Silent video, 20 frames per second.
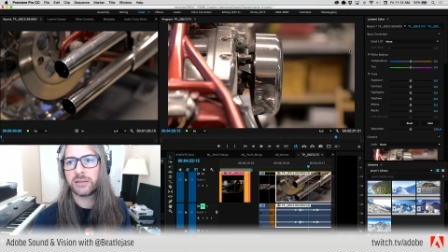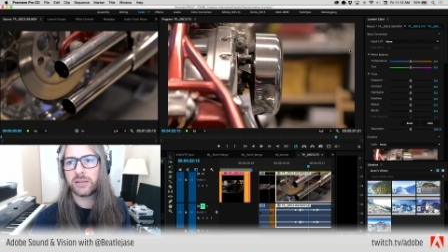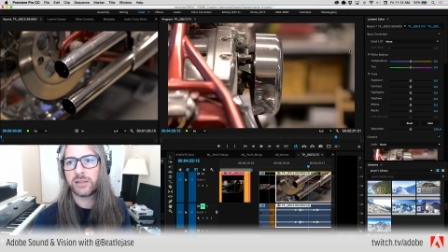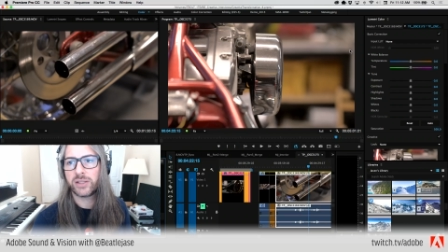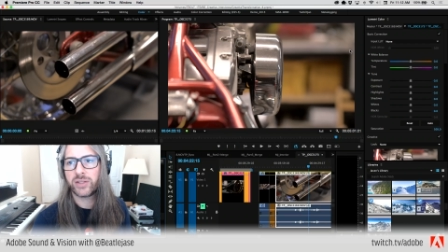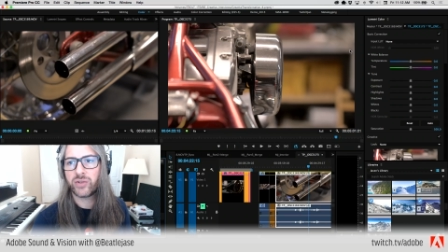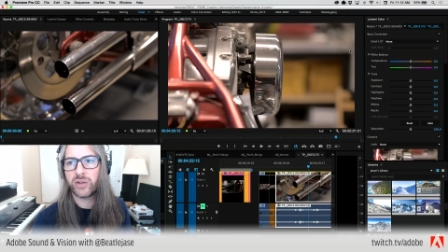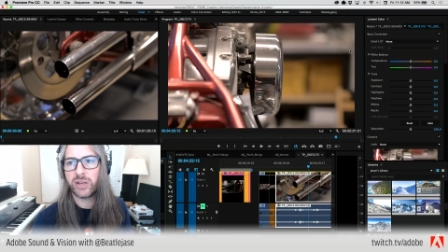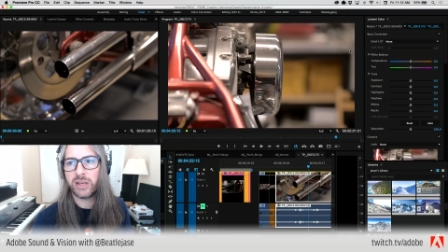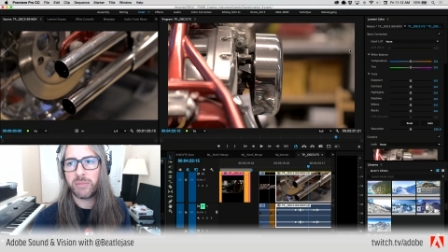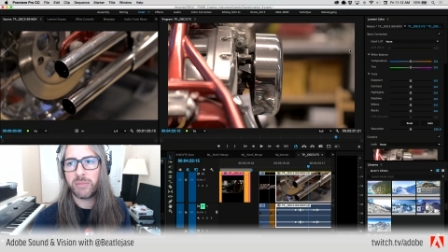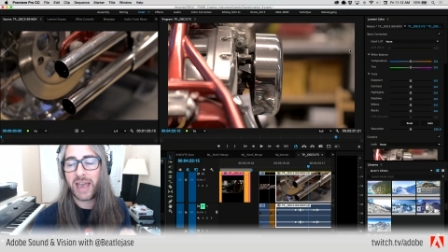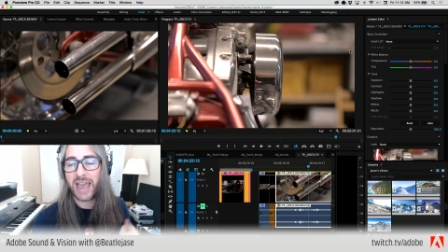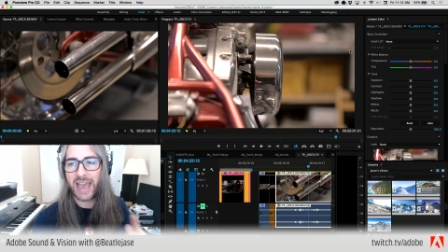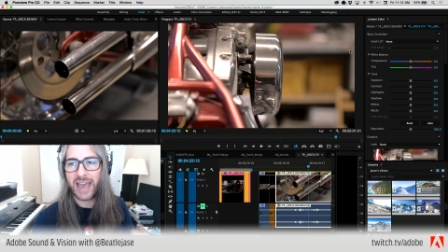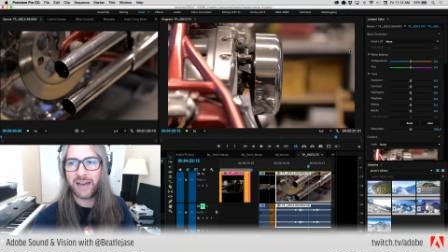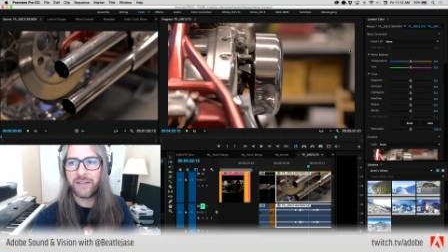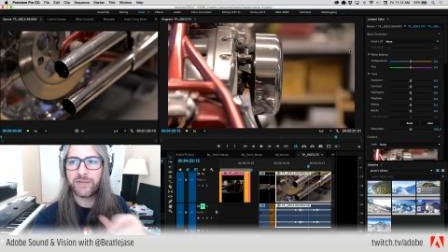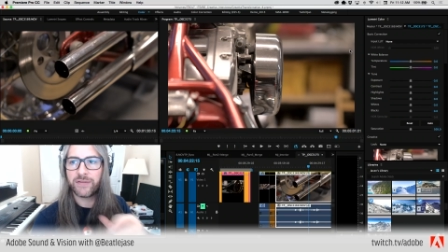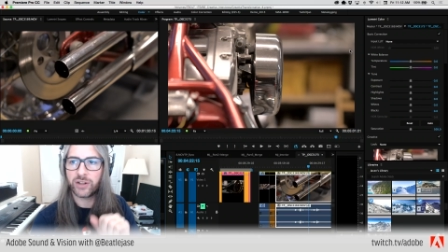stream
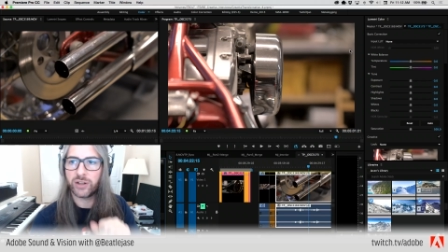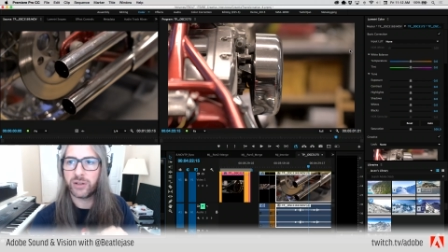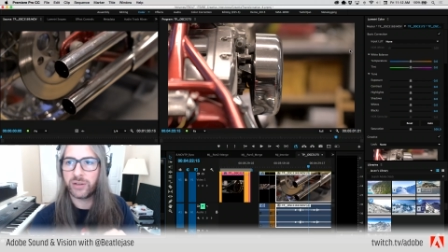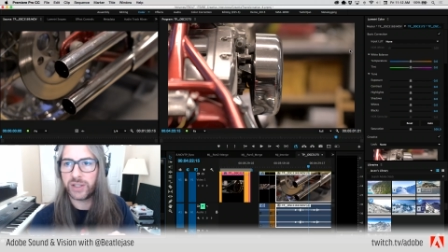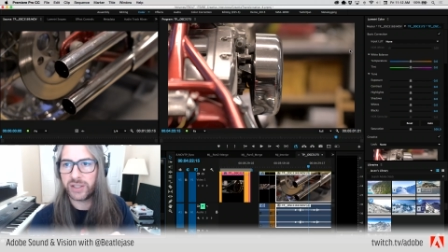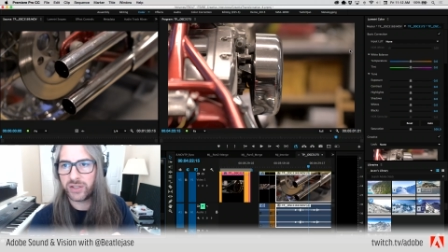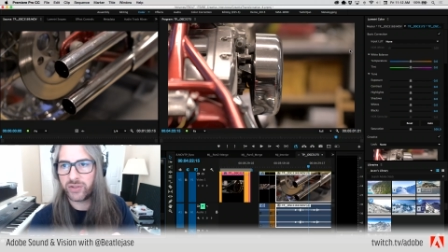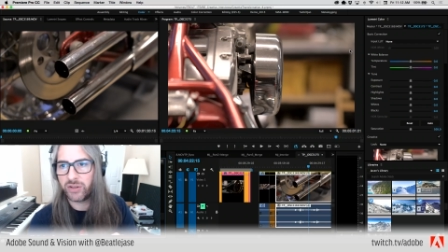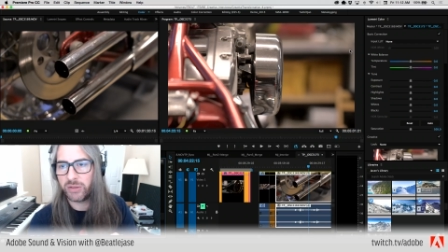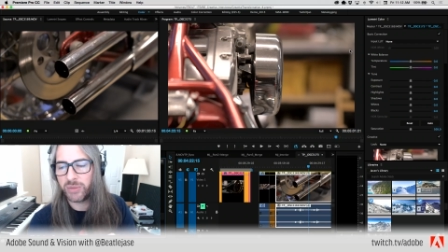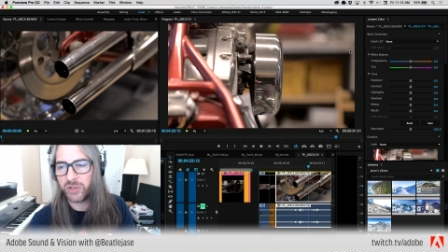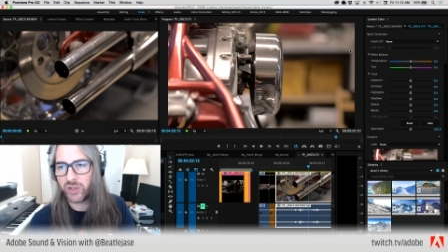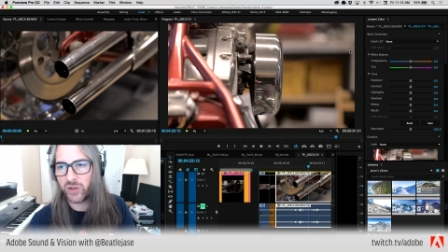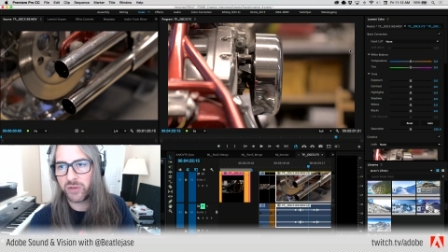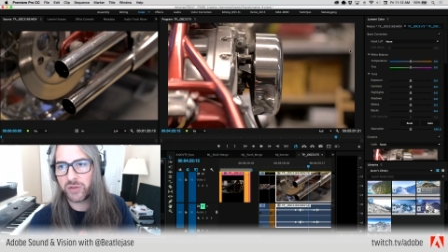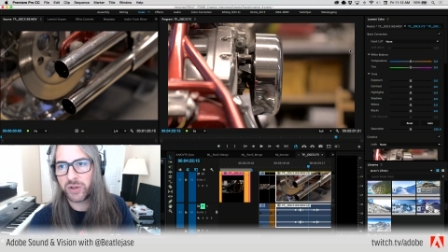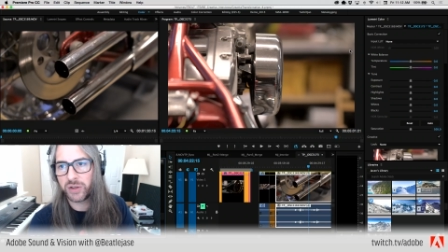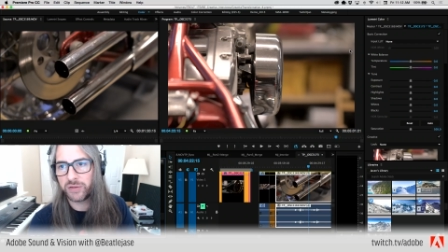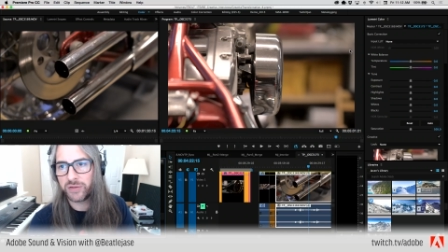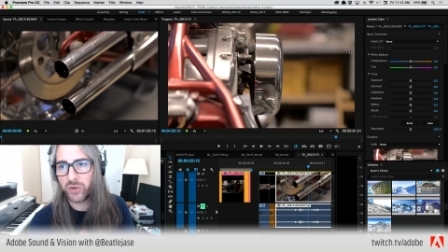after this stream is
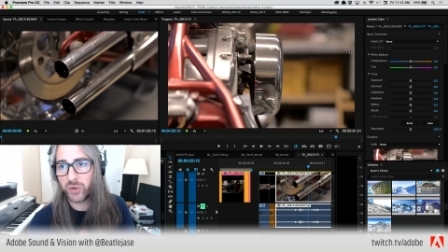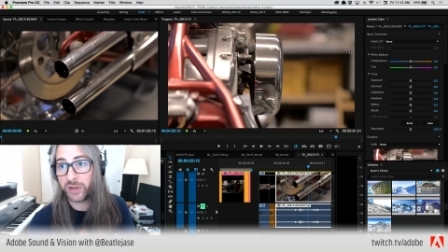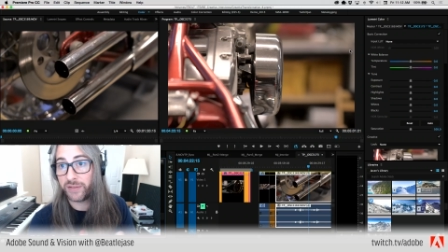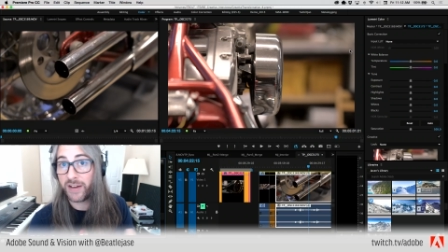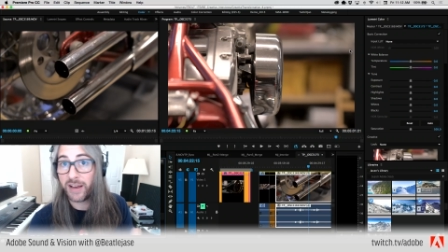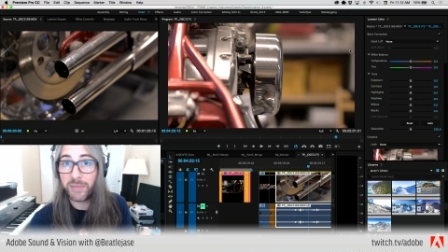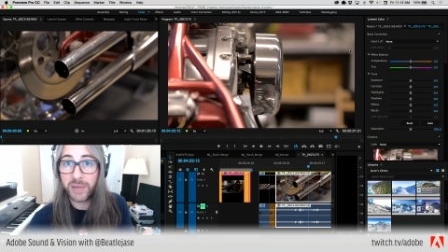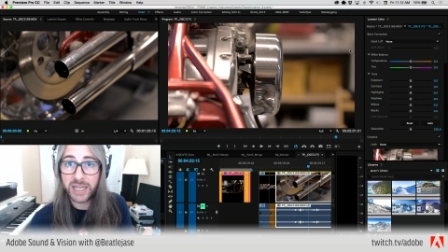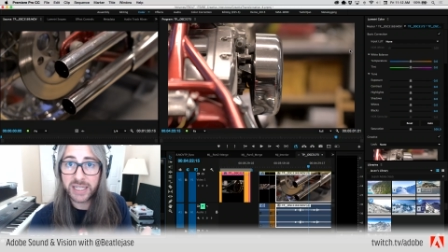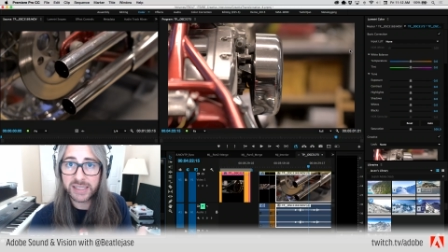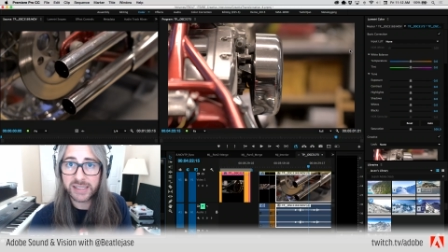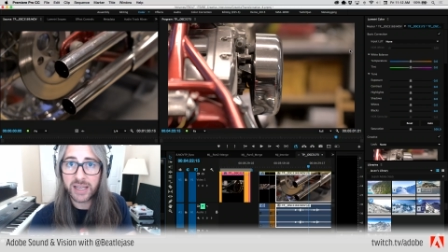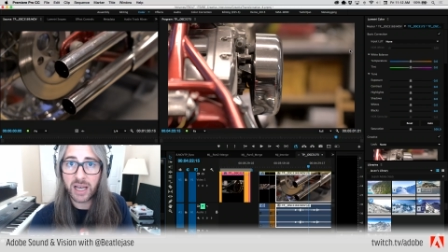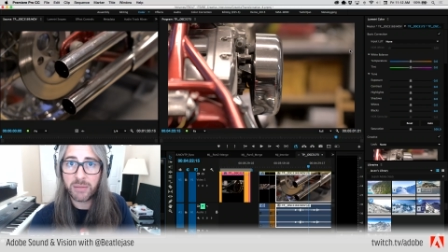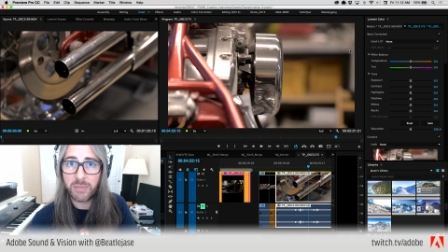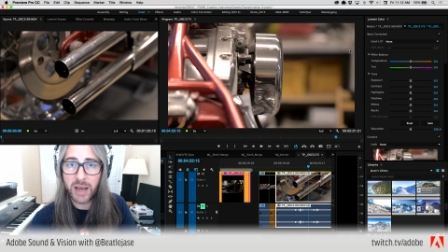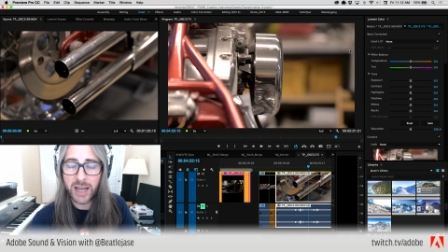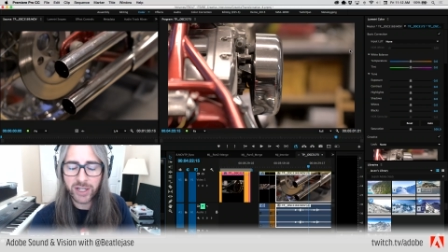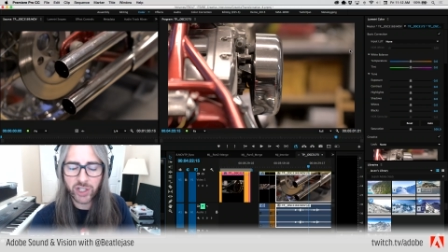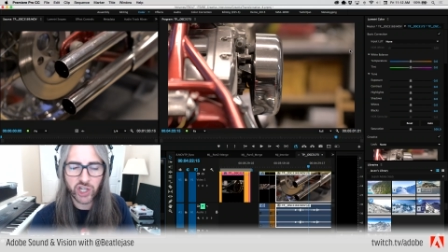over in 45 minutes
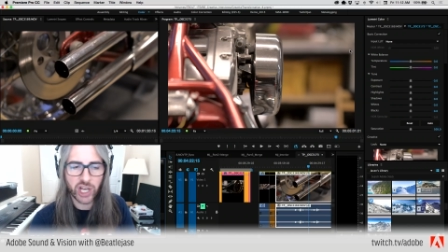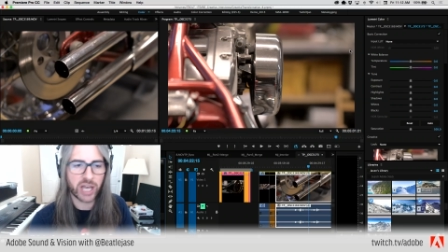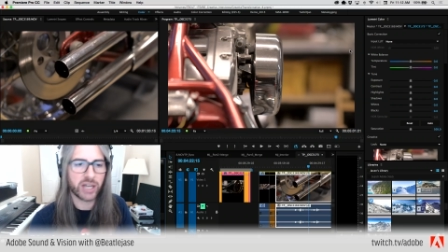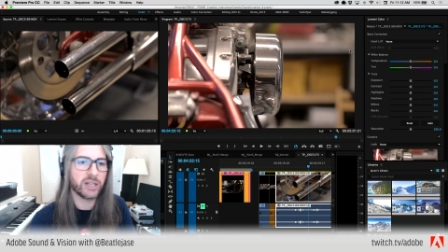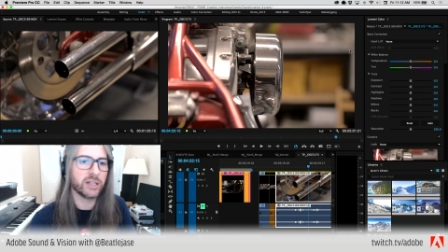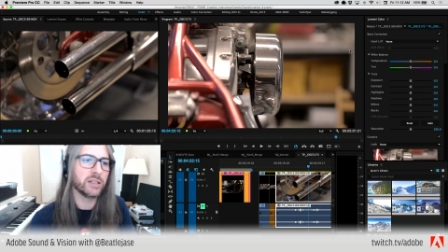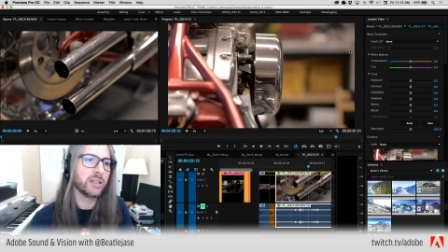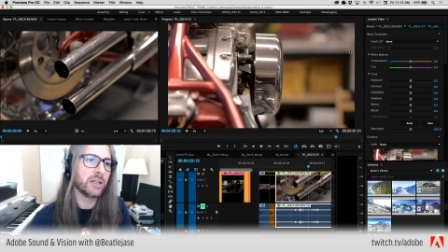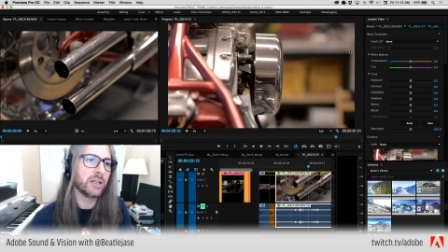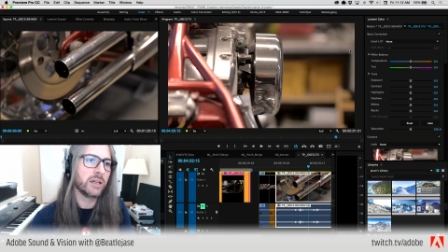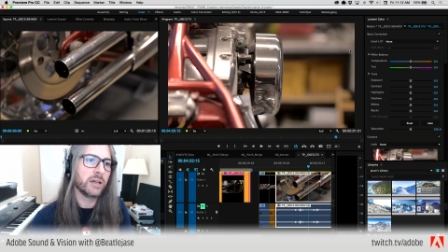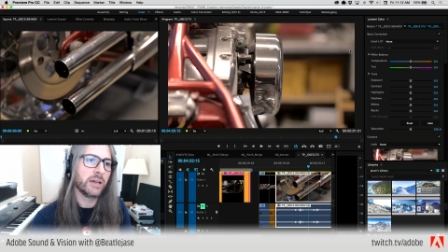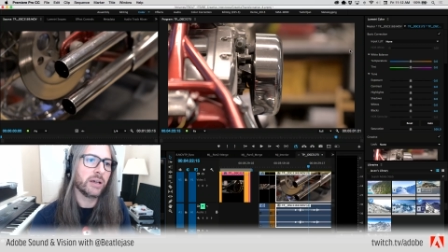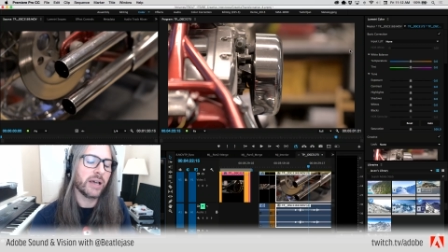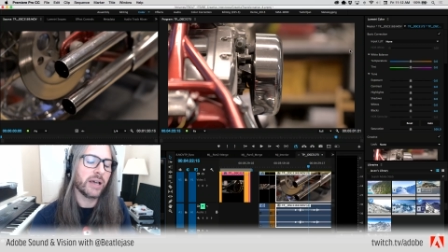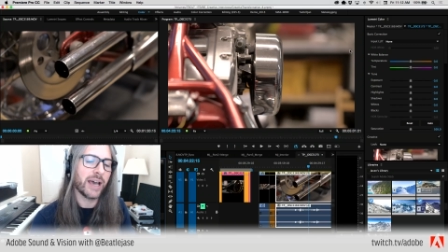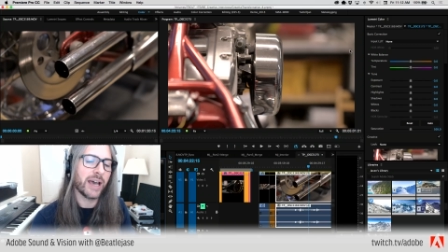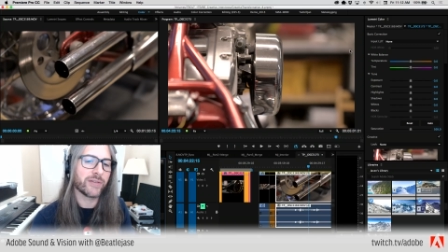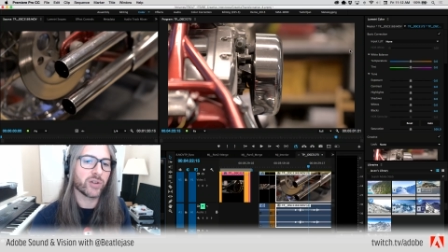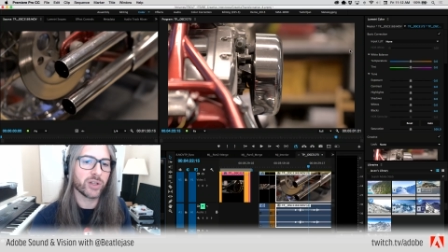on my channel,
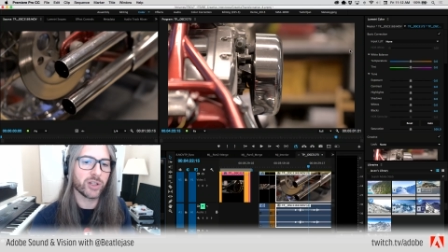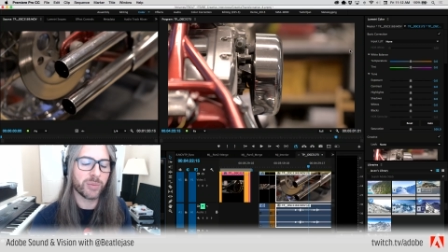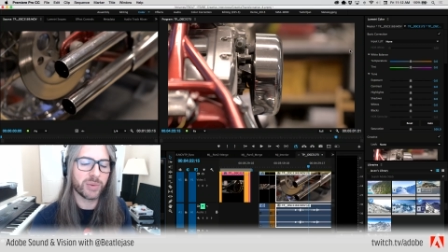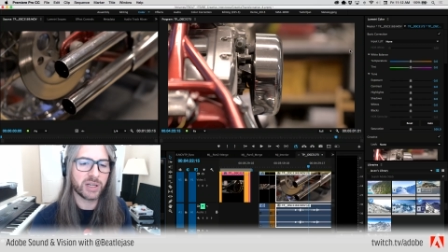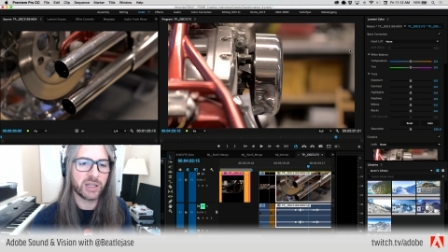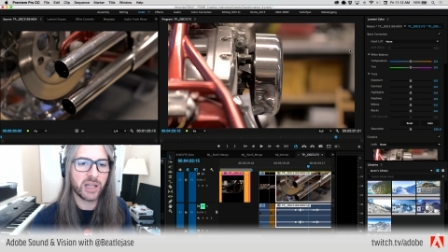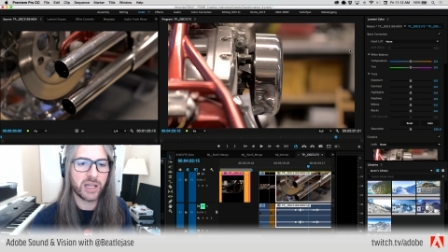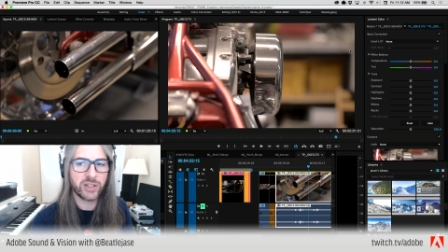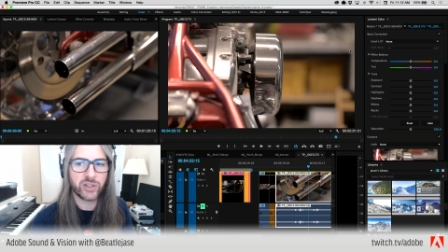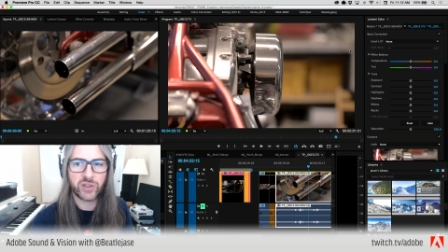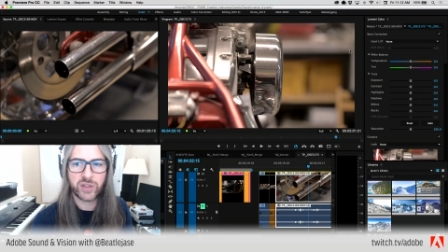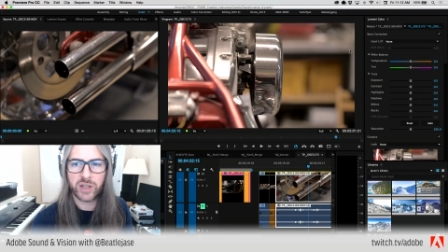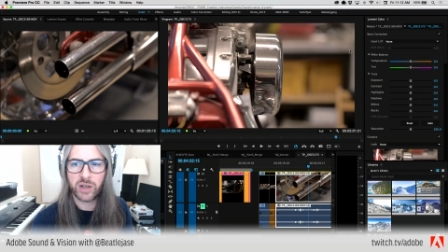after a little bit of lunch.